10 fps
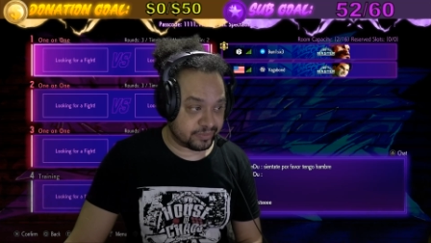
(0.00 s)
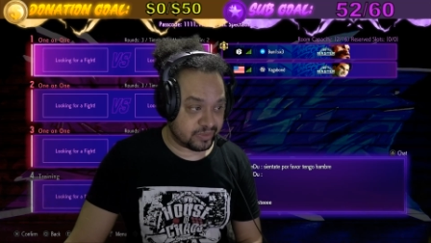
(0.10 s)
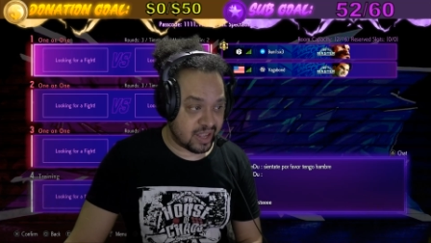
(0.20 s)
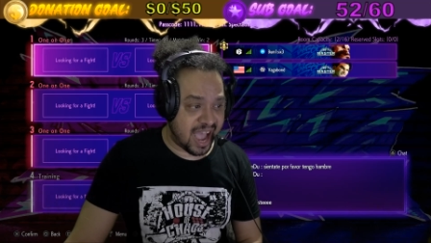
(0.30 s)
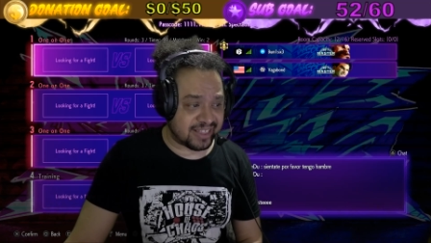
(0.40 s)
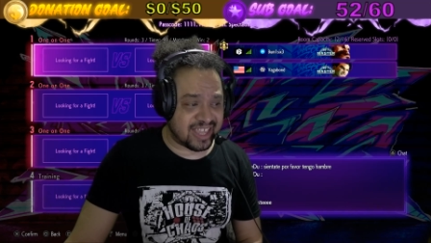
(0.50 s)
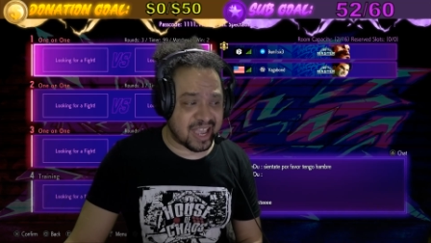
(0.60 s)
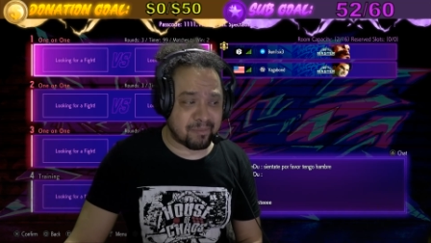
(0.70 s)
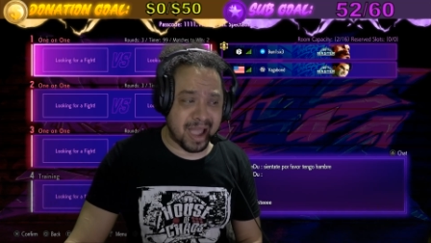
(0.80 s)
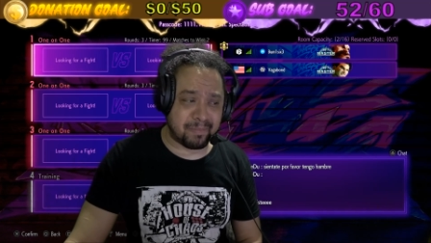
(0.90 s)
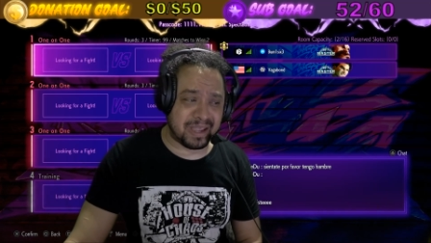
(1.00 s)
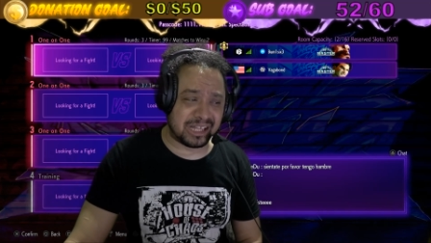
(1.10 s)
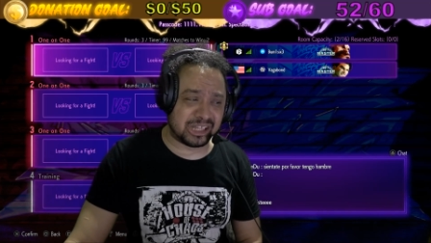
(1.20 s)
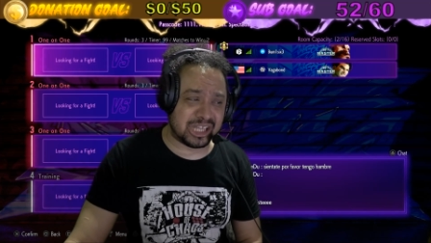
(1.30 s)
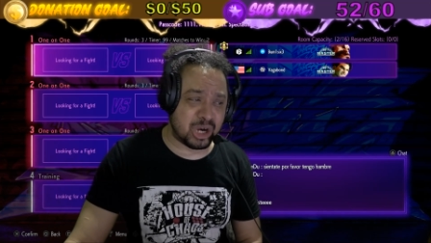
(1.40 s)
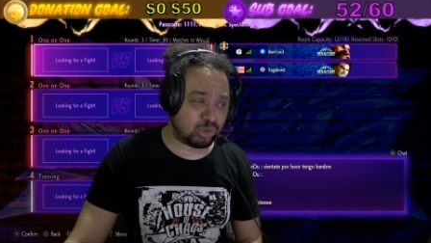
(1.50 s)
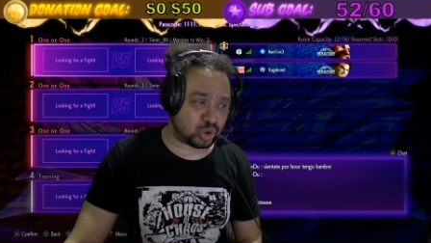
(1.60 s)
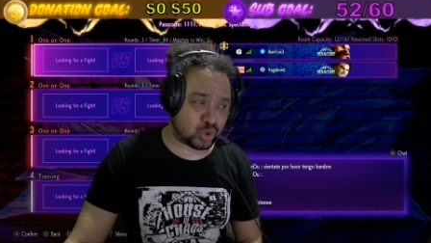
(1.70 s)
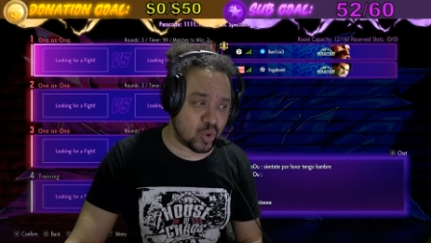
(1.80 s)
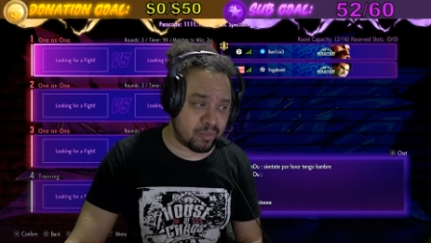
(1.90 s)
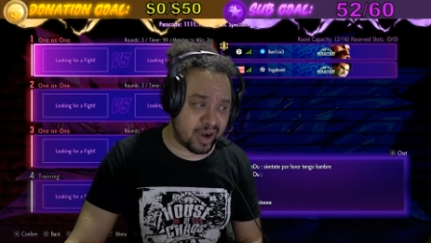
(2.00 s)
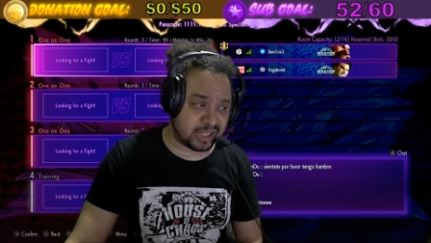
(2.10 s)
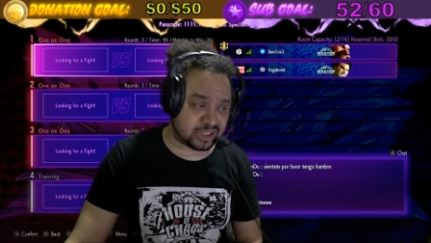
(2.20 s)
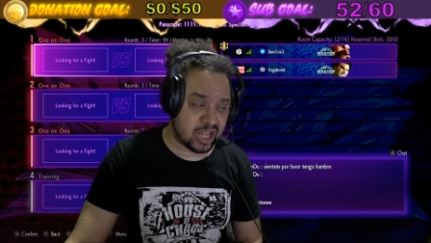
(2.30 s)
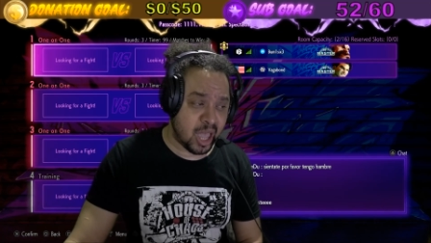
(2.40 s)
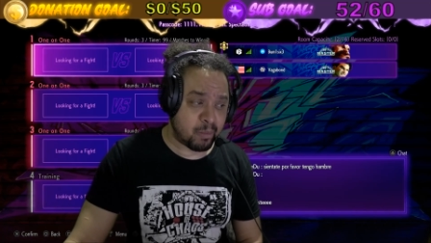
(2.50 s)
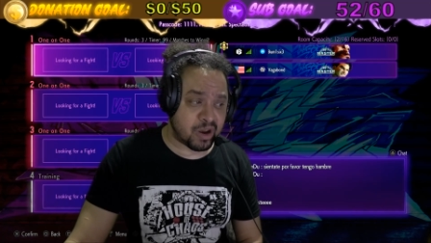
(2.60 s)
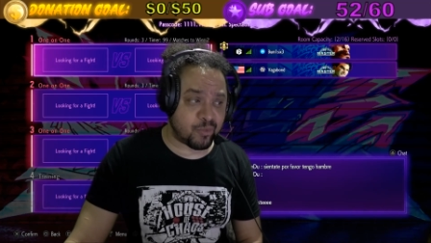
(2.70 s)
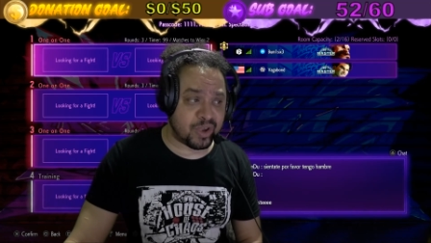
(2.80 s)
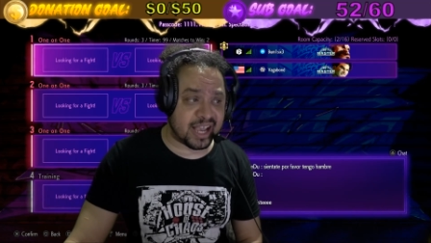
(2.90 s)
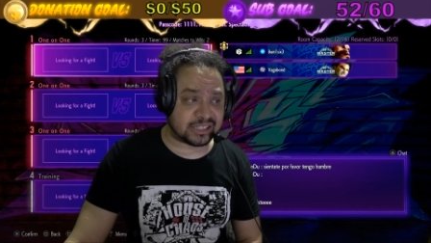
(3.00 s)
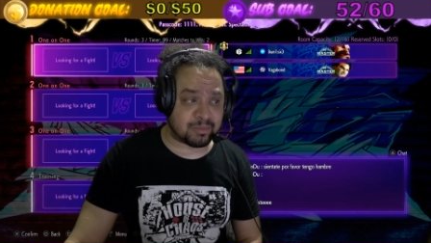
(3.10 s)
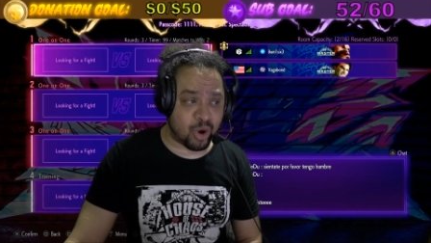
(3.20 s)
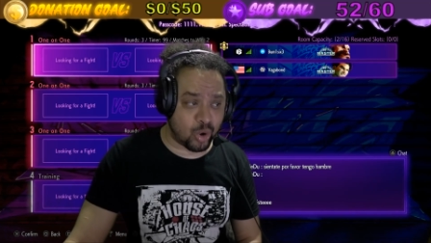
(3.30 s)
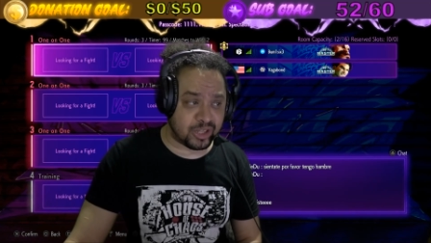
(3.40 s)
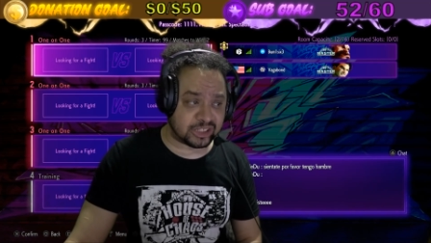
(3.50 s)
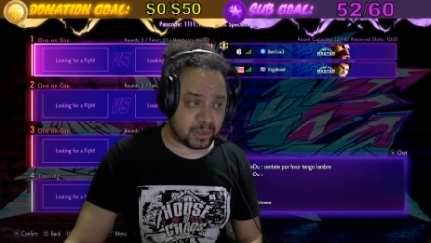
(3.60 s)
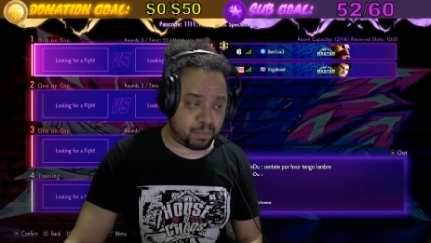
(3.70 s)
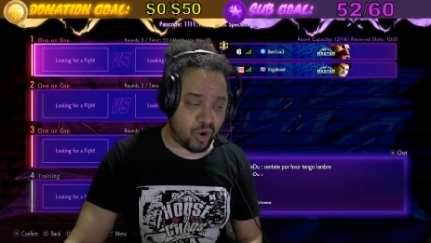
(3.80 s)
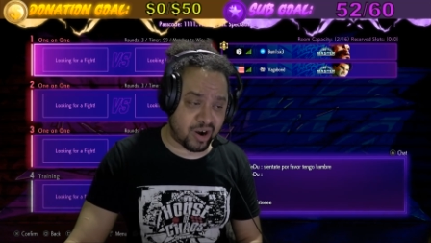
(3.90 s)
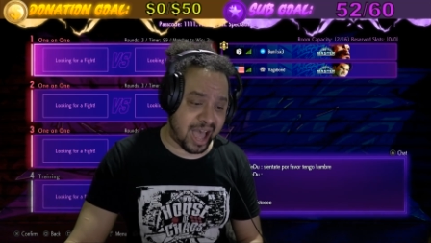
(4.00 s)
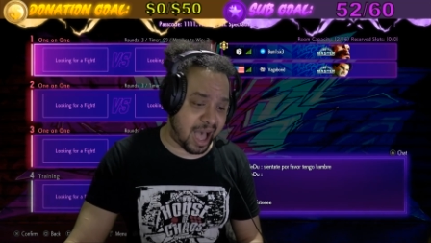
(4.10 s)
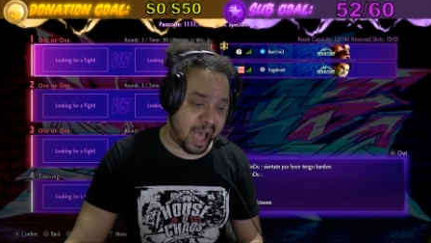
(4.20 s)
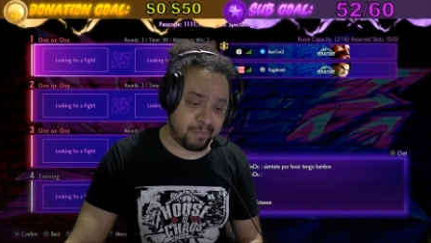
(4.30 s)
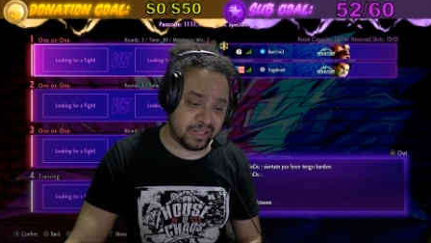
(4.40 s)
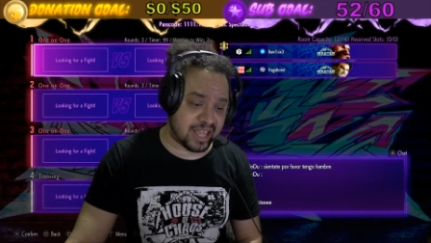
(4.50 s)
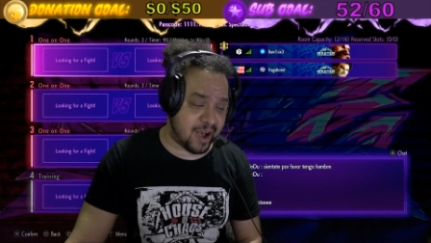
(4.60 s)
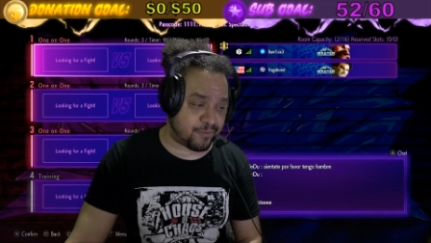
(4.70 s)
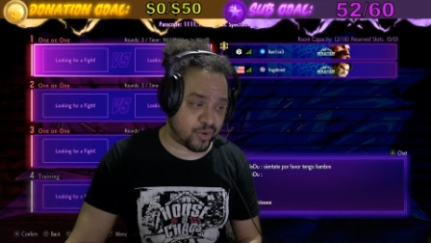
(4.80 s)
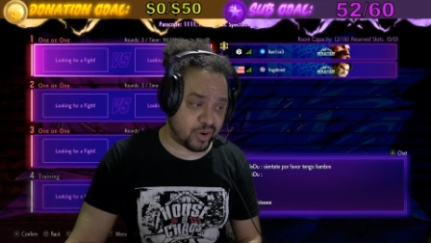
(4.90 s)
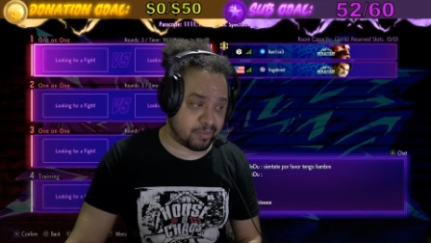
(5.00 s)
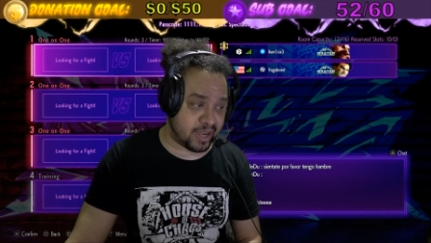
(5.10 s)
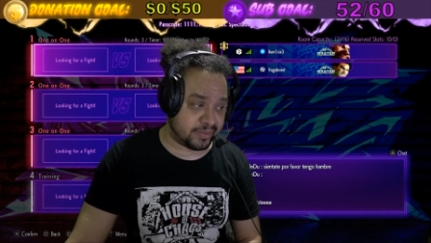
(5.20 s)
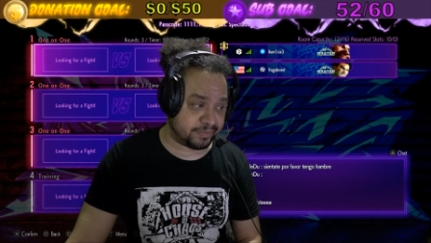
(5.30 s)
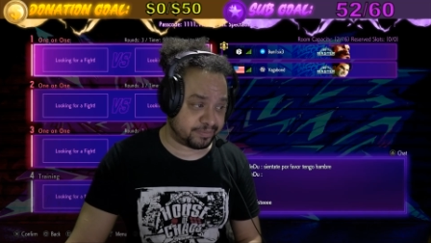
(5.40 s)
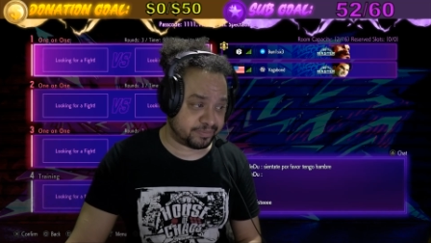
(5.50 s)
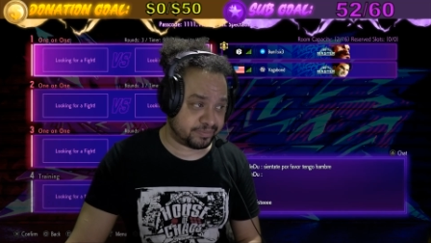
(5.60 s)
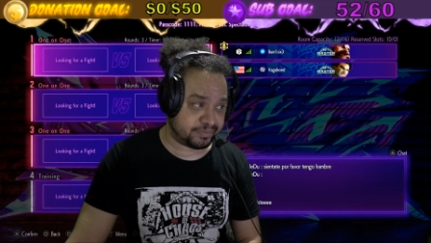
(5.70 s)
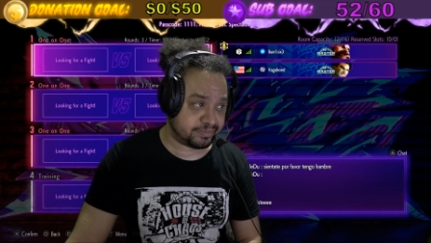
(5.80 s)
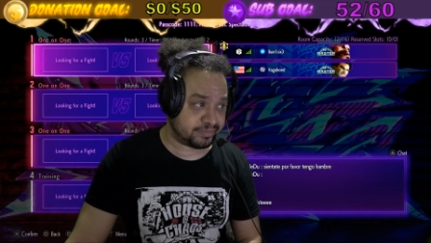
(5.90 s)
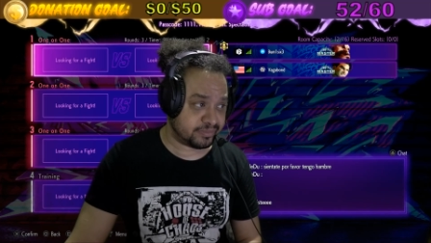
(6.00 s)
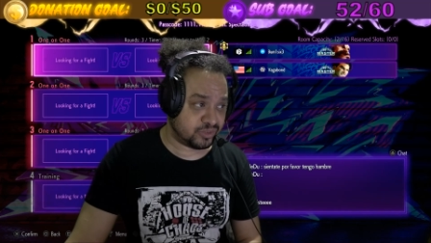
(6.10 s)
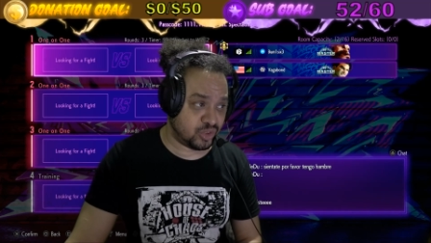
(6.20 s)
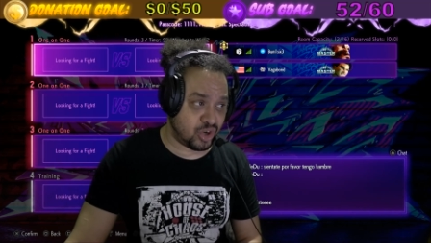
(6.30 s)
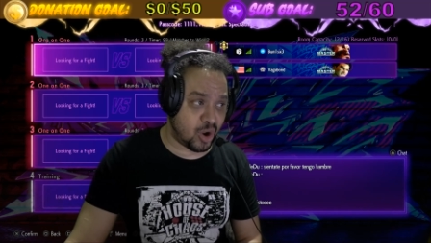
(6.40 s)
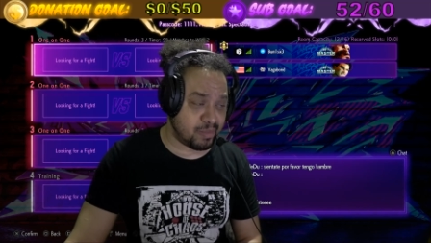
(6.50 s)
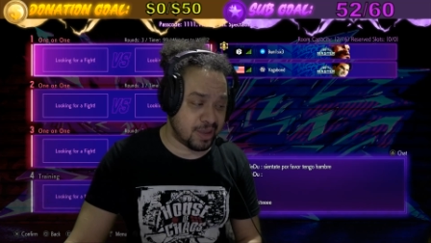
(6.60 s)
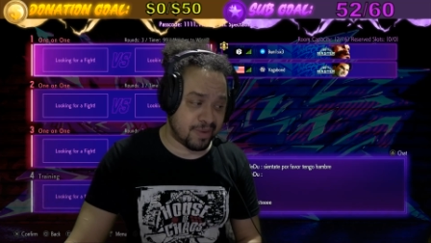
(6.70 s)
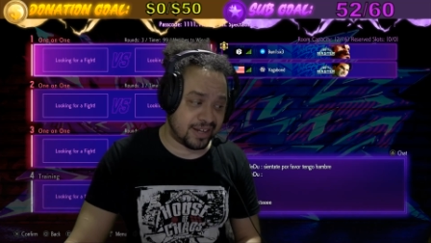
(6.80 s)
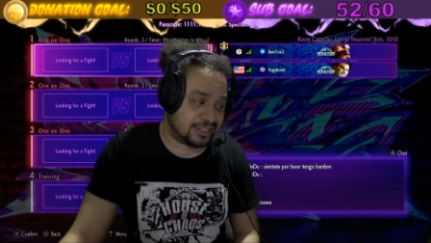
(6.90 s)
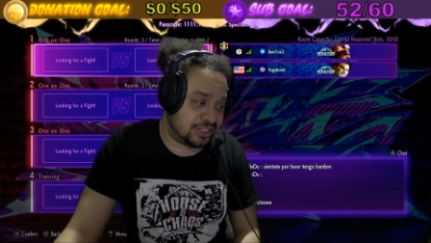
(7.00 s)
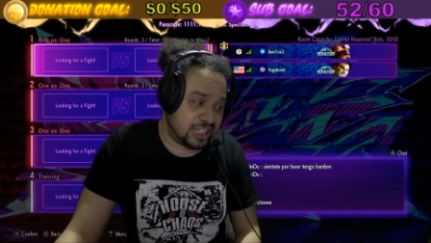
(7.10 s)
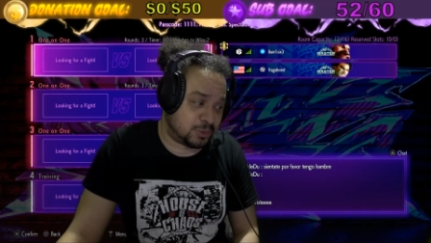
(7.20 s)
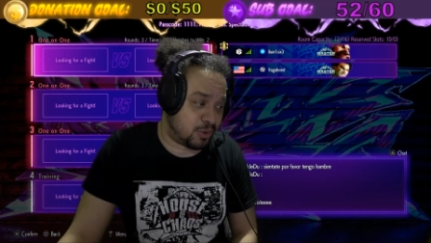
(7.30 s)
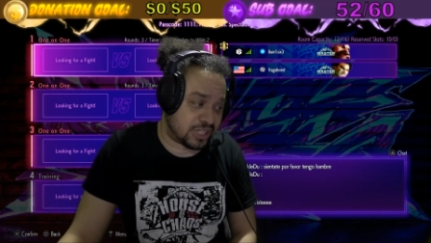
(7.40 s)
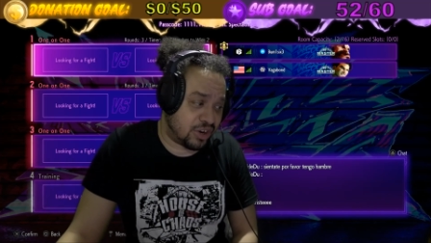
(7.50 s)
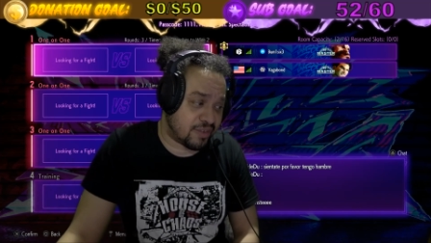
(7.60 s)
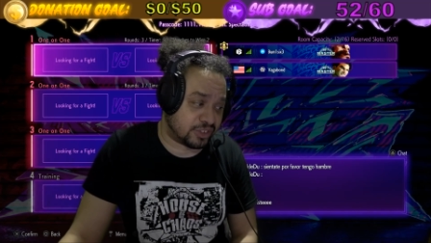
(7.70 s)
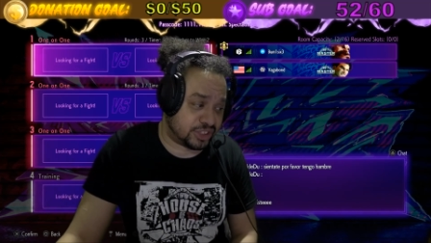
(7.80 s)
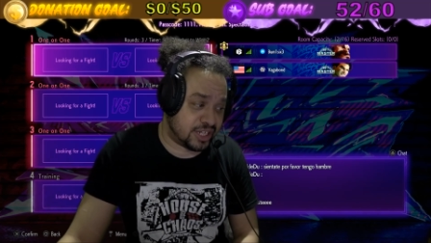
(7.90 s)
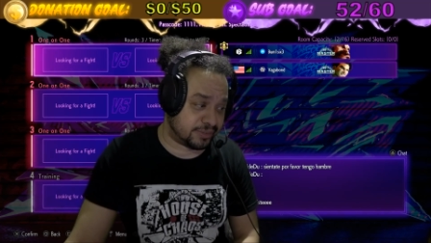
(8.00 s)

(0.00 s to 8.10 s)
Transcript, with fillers: I think it might be a little too much, but if we get some OD support, I, I'll be down for it, man. You know me, man. This is G Sports. I don't give a shit.